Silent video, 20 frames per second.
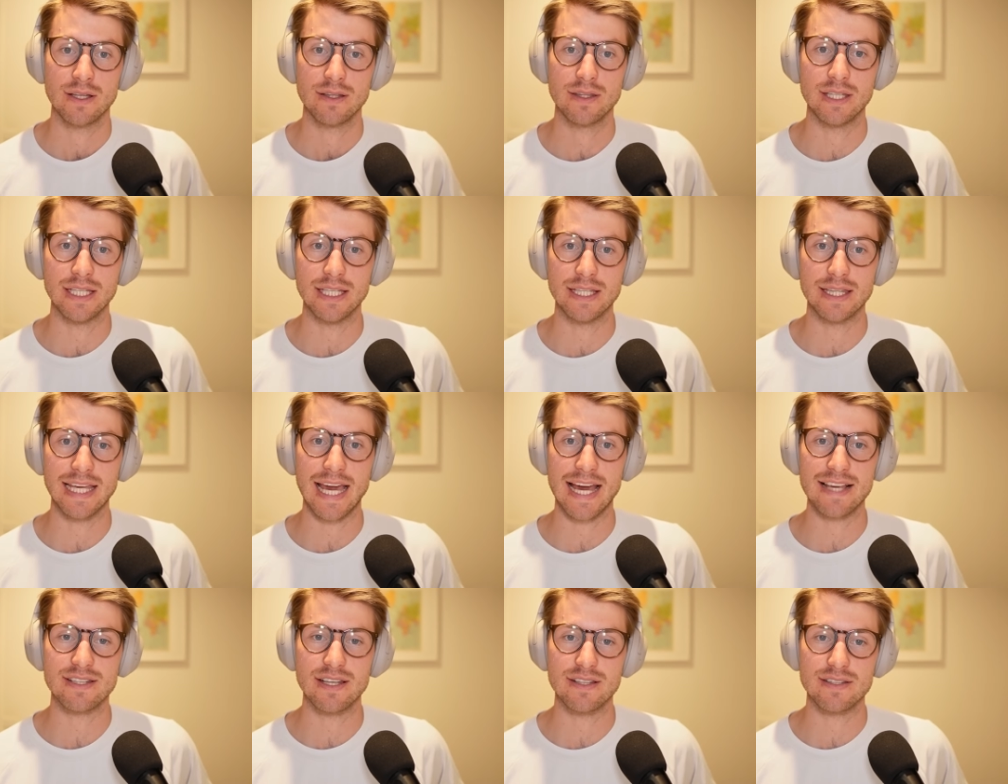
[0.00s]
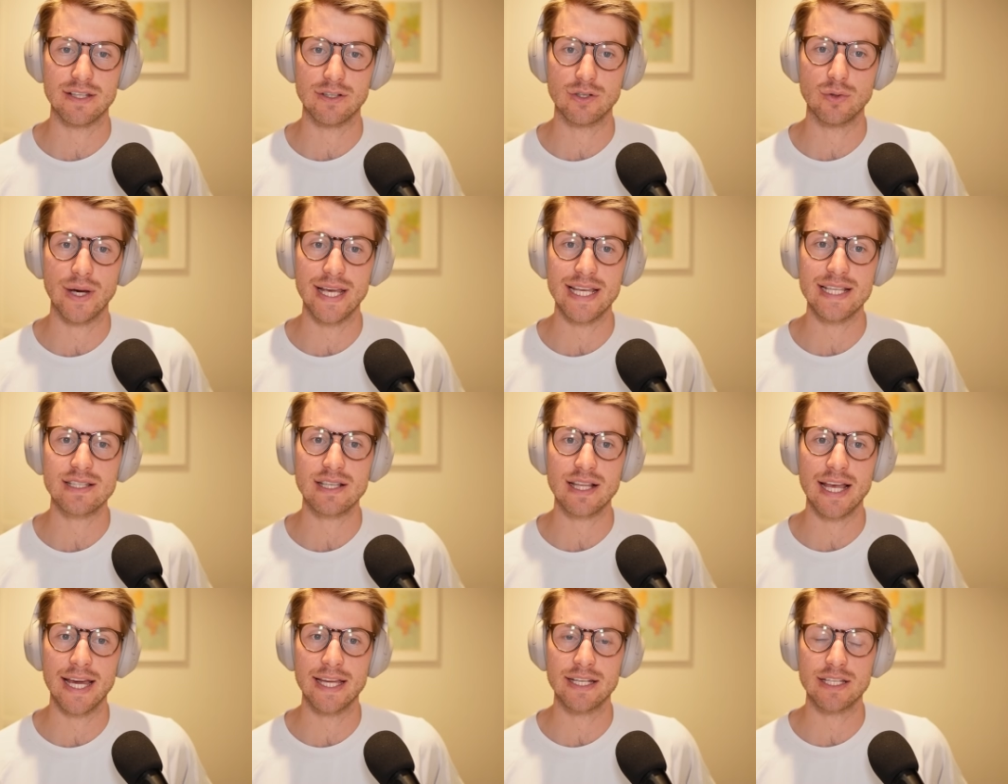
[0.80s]
the assets in
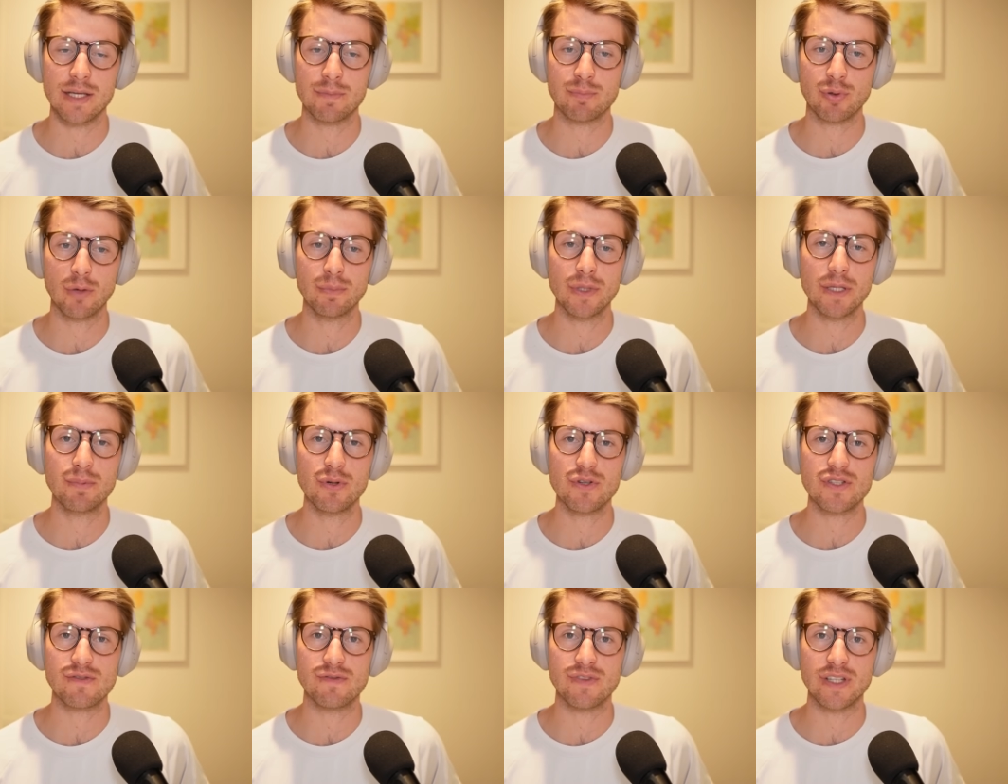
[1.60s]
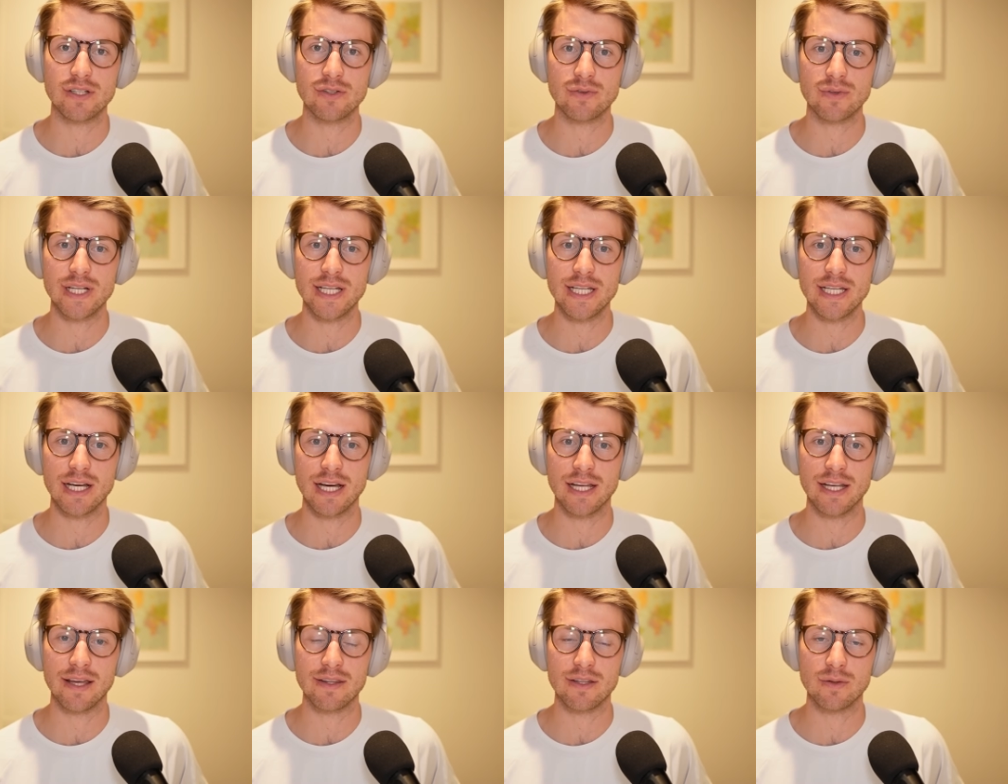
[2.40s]
Queensland. It probably puts Vickery,
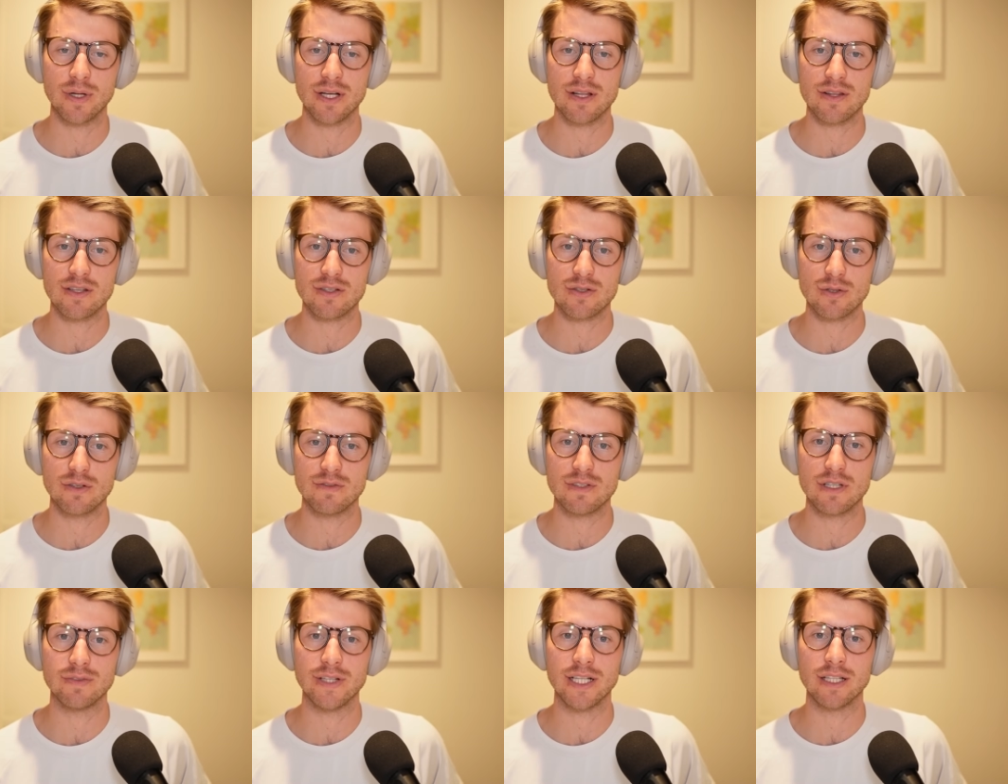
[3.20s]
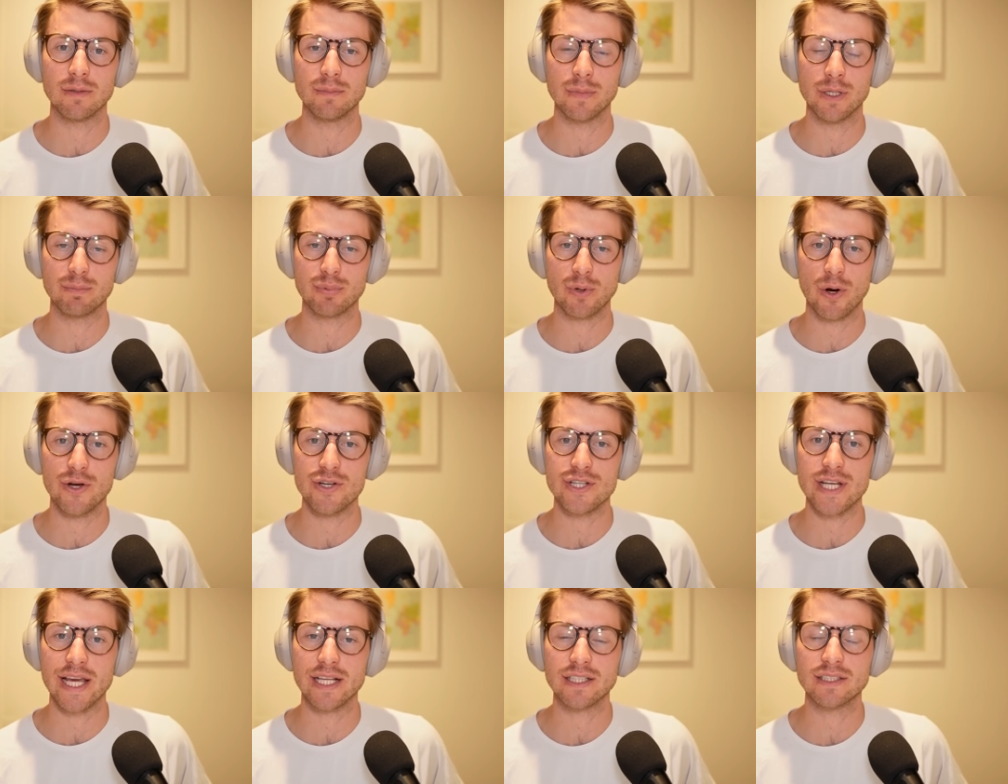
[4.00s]
another one of the sort of development
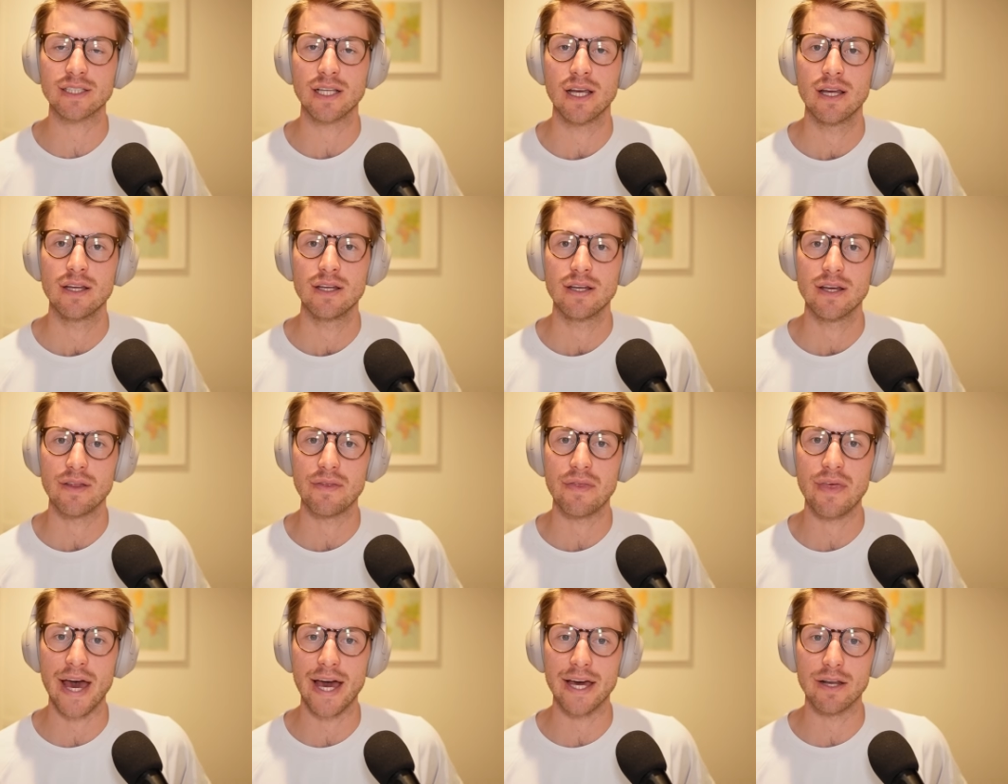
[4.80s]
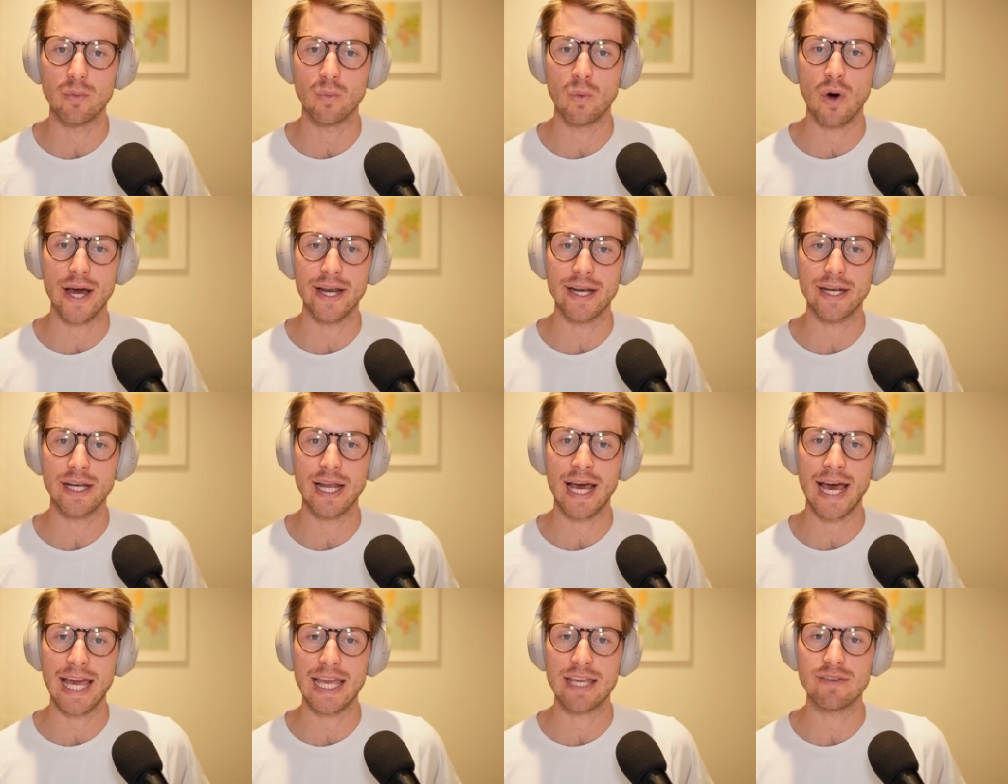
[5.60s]
projects that
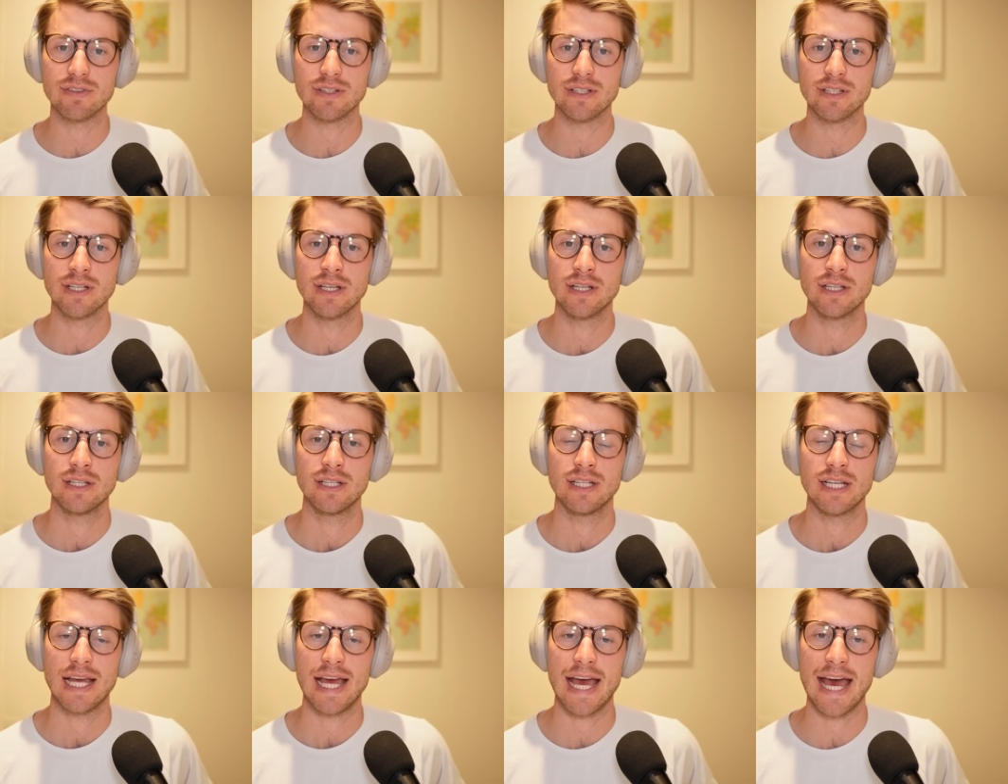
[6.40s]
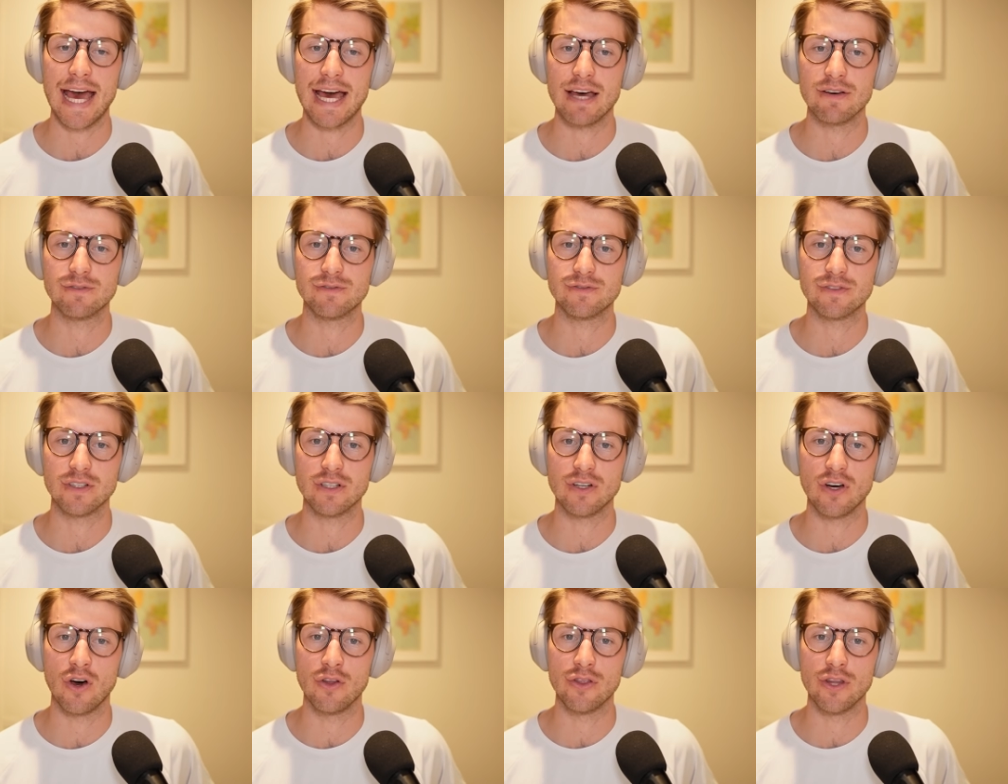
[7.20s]
Whitehaven have
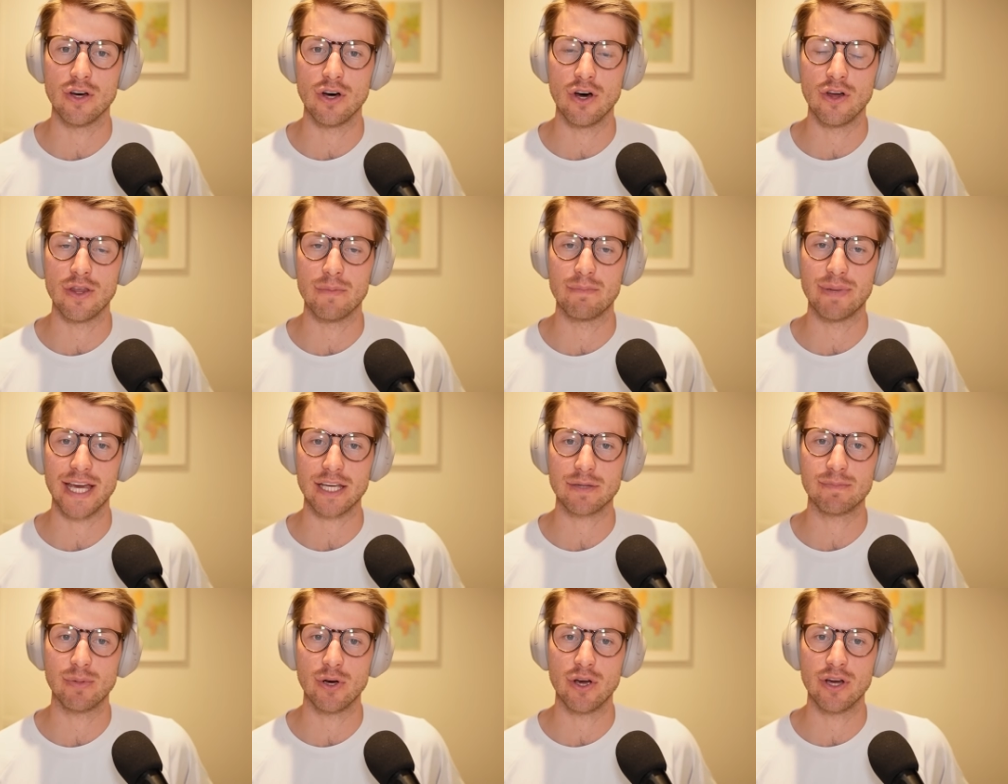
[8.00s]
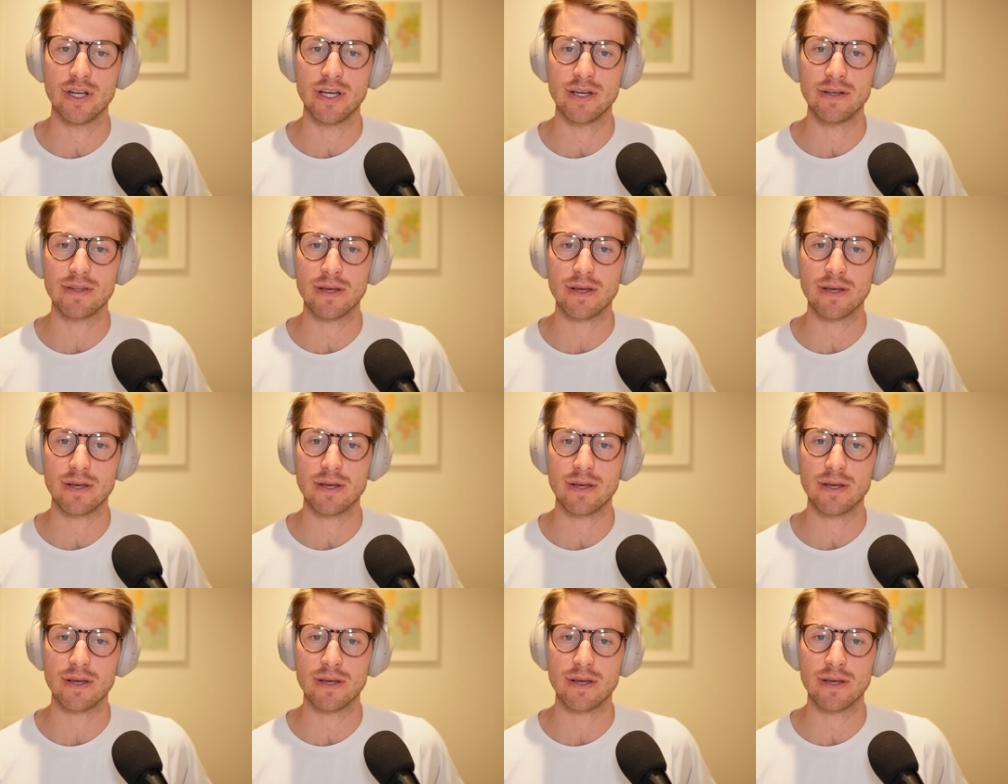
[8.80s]
on the back burner.